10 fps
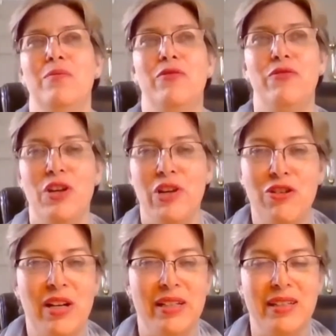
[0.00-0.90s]
Very
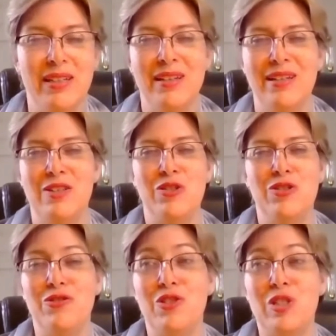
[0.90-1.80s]
good idea
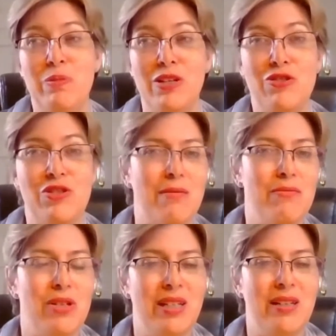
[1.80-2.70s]
to speak to
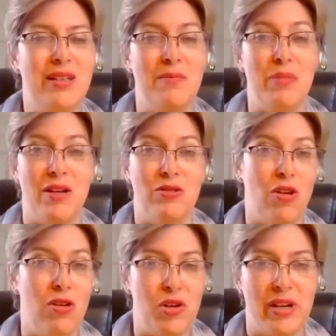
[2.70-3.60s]
somebody about
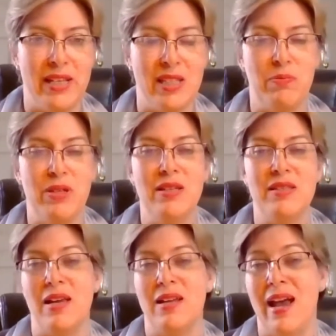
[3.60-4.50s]

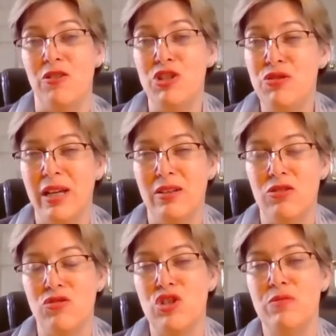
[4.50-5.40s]
RRSPs and how you can
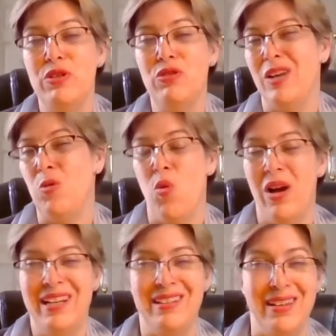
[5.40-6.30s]
contribute and
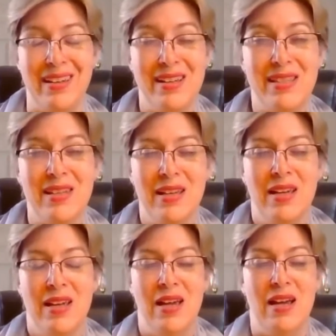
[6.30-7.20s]
what it is.
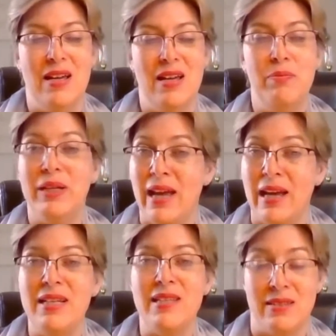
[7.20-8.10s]
But
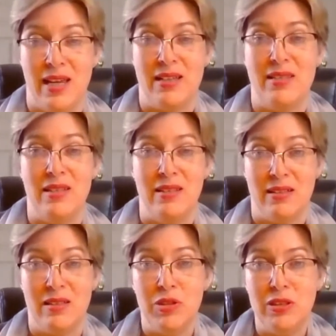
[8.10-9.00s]
that is a tax
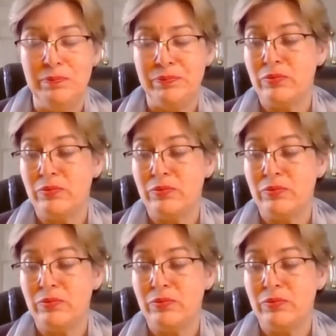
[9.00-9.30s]
deductible.